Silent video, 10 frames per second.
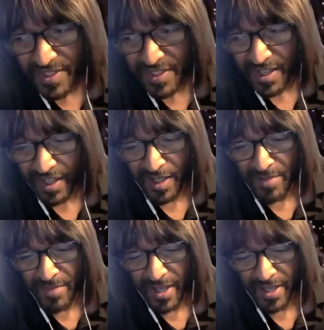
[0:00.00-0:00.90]

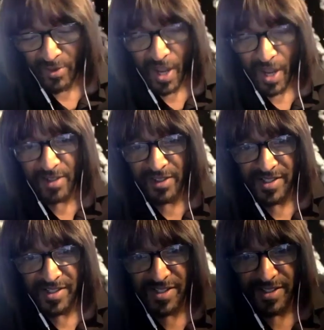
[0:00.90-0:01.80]
my
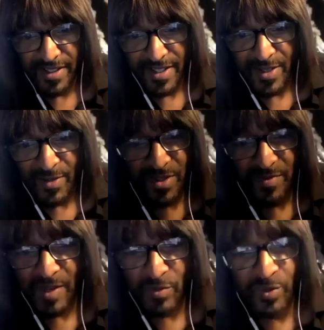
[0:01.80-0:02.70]
wireless was
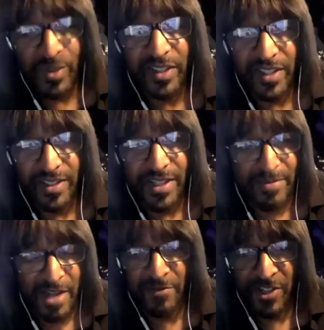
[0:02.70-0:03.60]
really
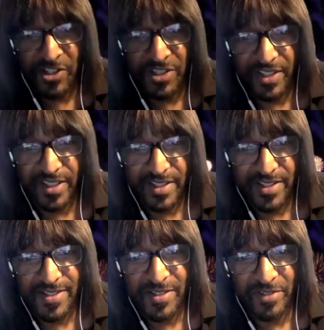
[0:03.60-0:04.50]
malfunctioning
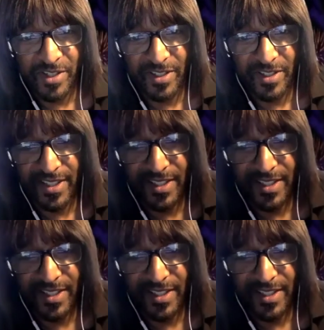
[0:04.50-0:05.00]
severely.